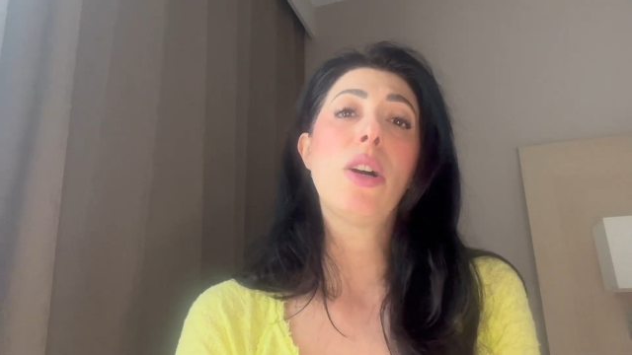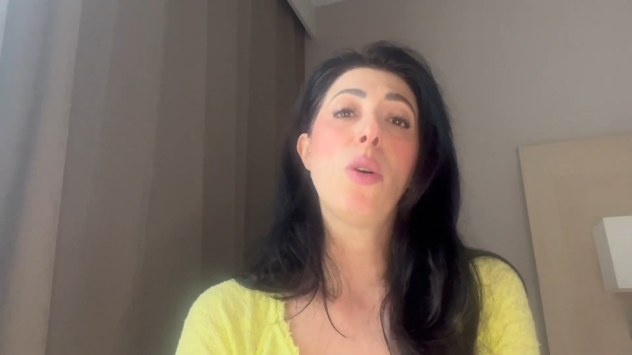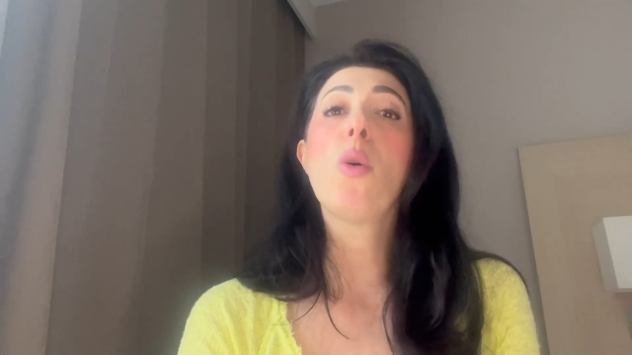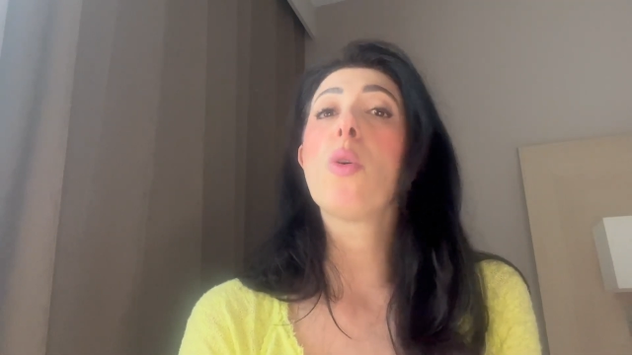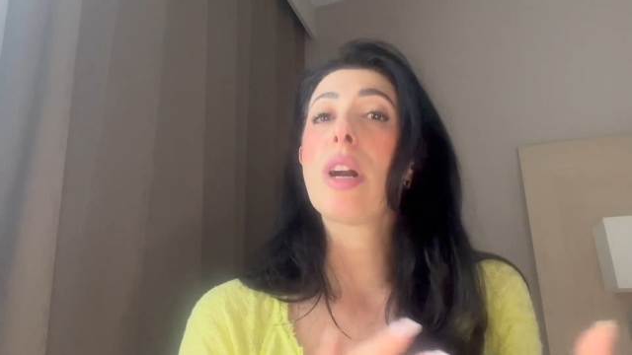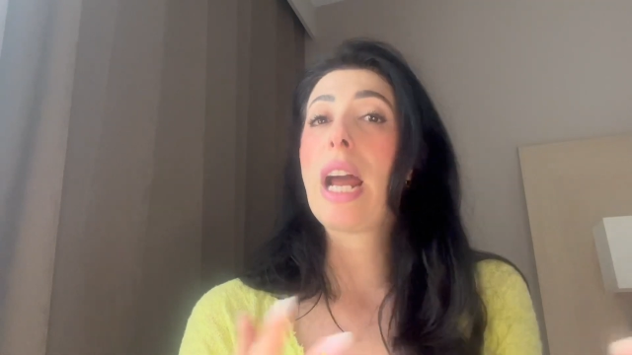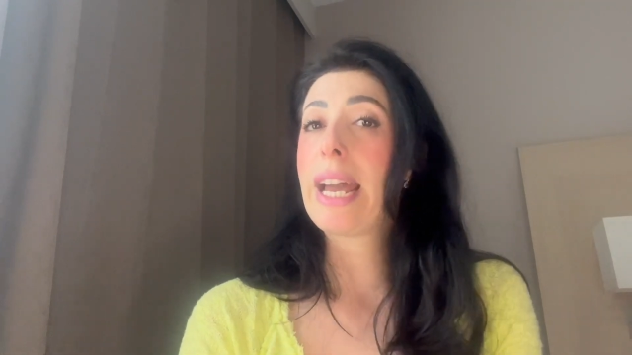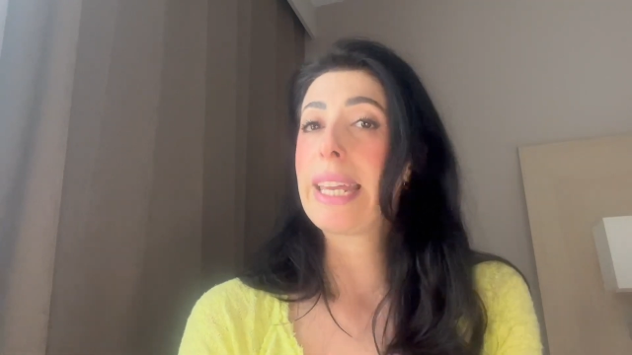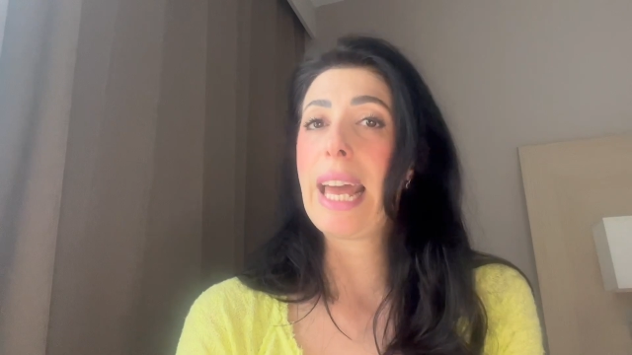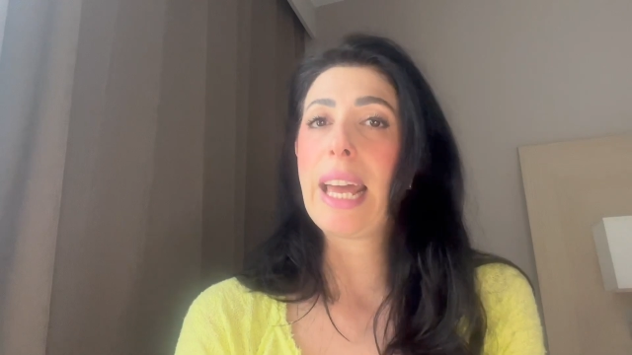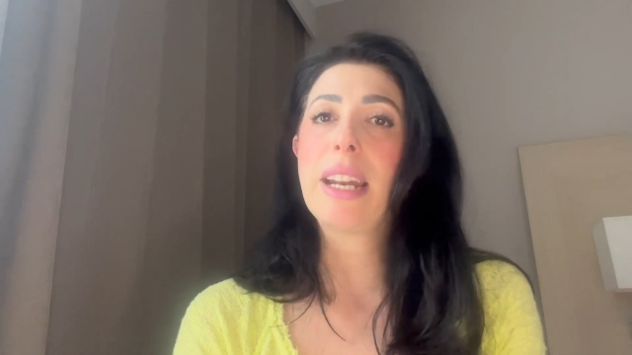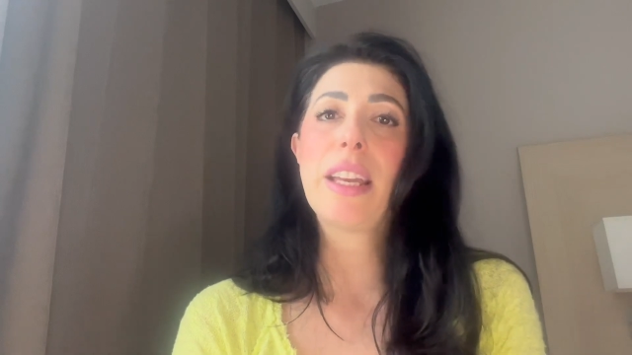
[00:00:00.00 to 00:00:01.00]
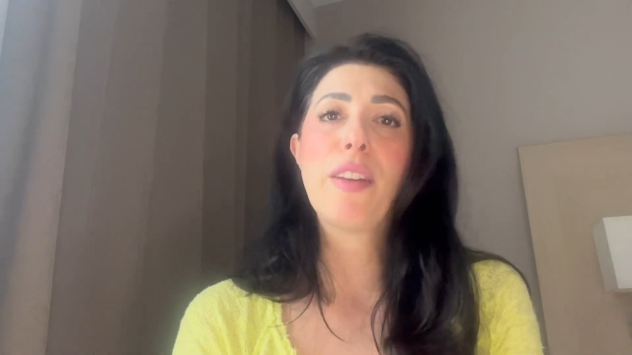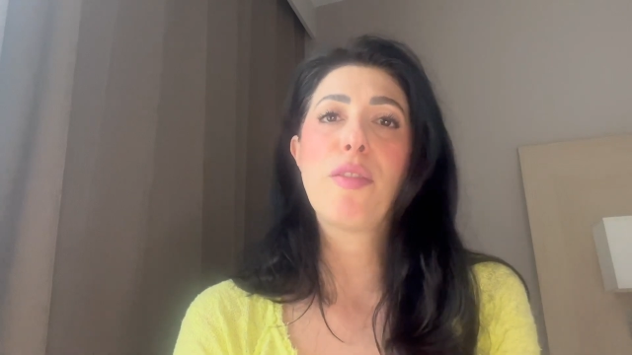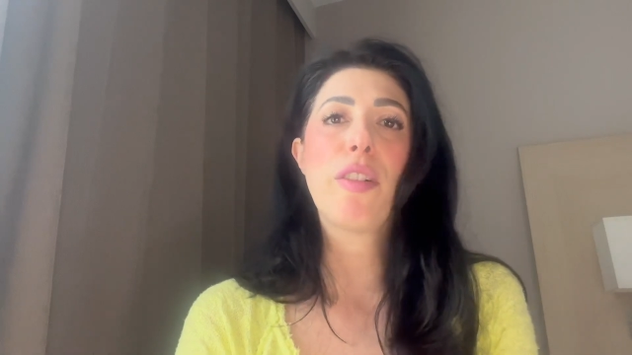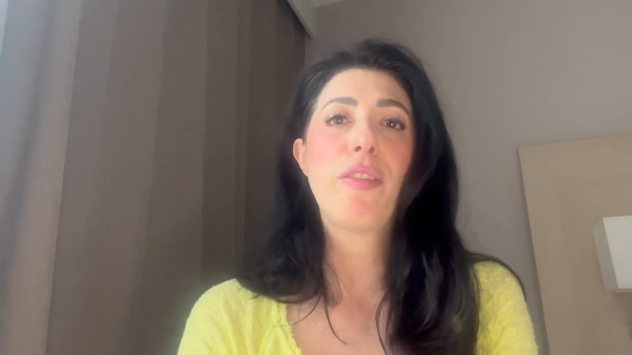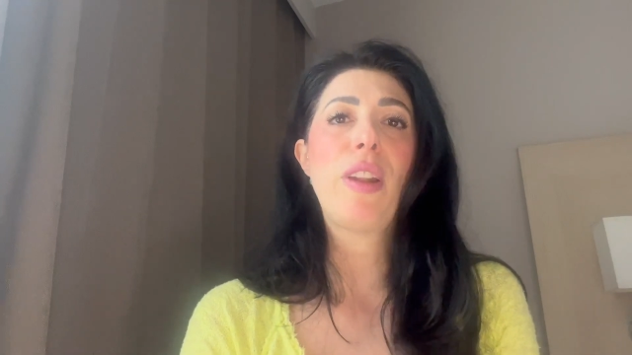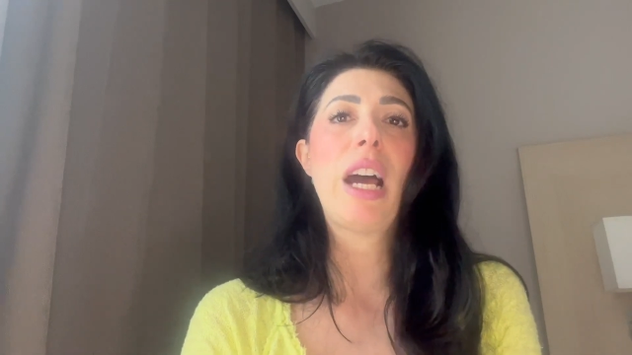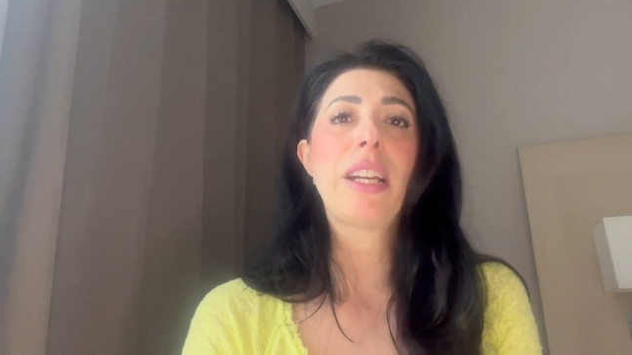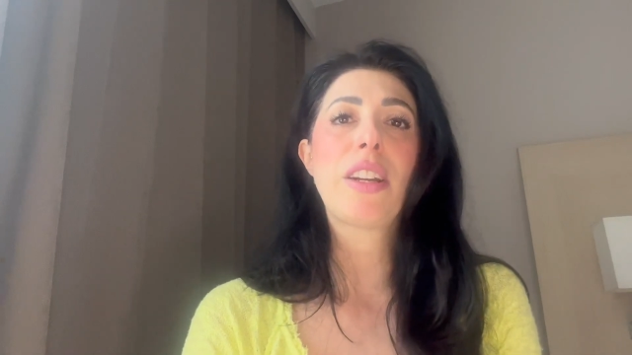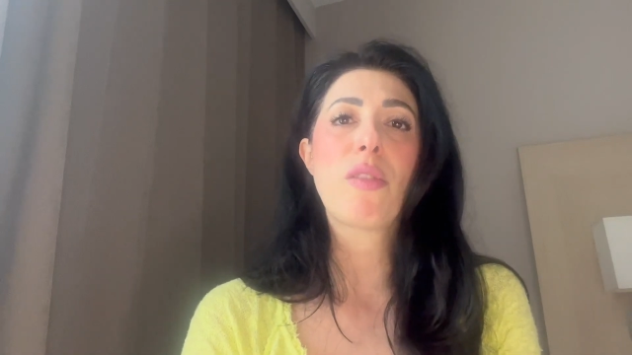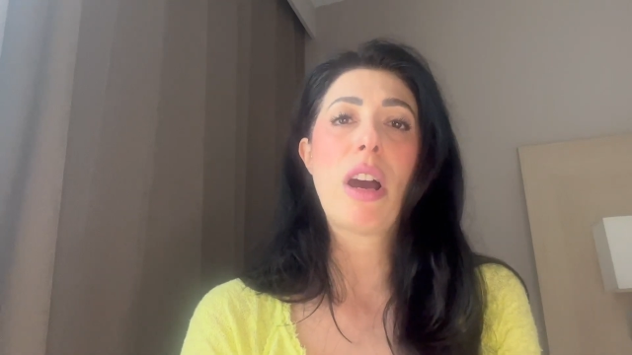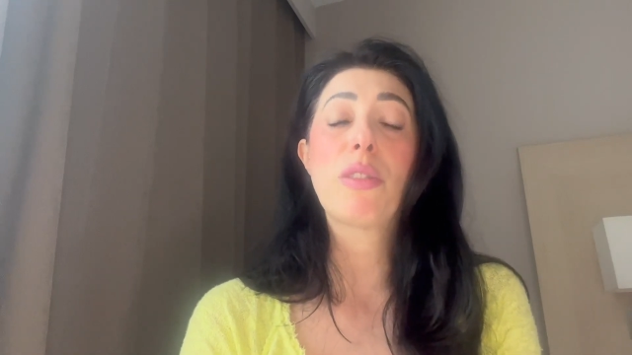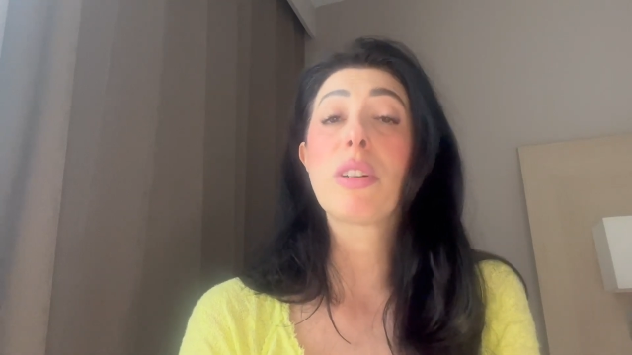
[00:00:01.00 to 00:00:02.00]
Or again, if you're flying
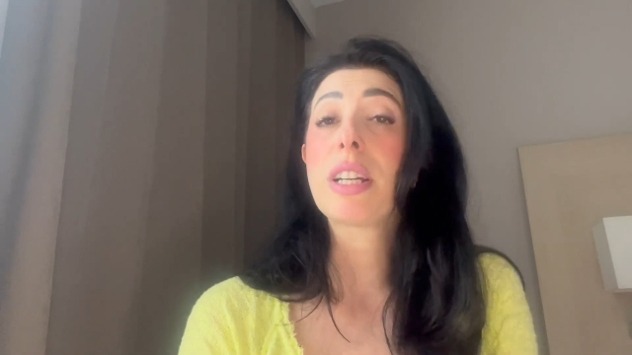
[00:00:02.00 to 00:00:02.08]
around